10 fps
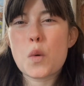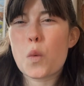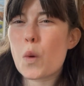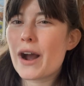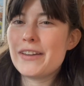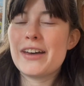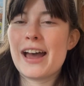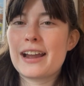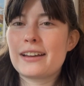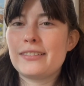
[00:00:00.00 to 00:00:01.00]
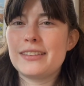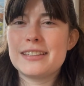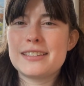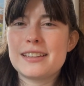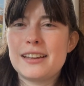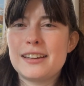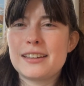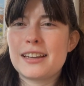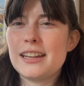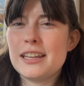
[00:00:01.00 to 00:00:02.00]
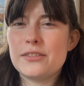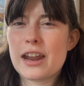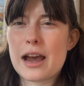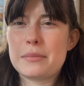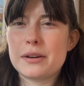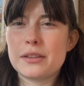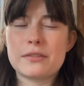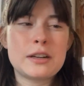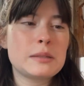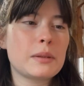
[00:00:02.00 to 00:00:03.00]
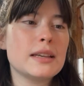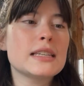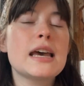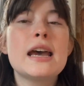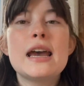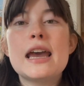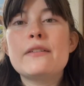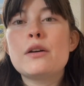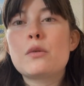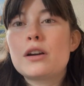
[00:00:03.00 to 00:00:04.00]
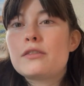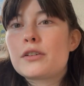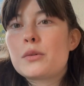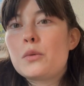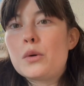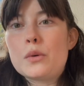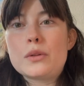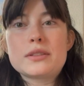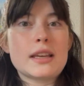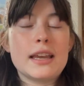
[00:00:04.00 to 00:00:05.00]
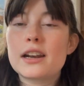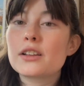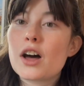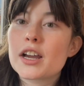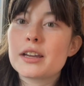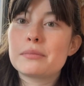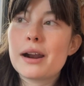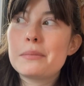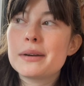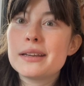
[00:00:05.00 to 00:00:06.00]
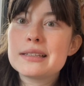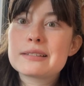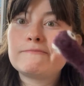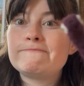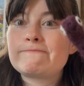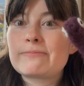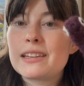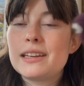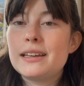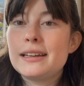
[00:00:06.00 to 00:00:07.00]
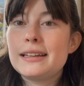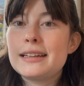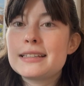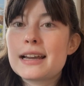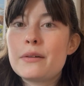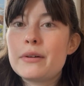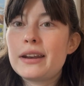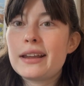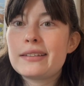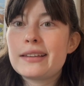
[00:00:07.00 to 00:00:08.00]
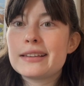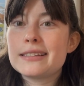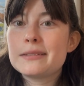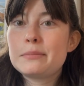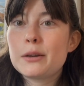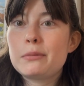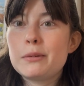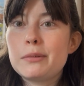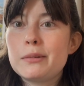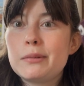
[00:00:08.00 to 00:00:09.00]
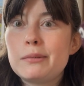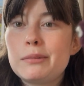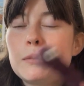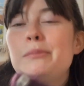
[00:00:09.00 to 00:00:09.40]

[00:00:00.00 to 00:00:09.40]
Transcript: why the heck this can even happen in the first place. If it weren't for wool's interlocking properties, this guy wouldn't exist. Bloop, bloop, bloop, bloop,